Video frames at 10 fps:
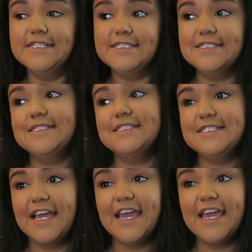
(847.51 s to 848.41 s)

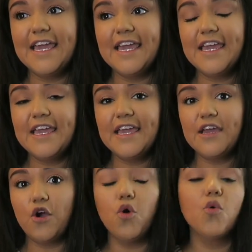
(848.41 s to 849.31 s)

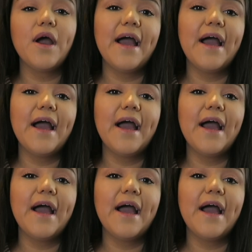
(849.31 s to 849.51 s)
today, I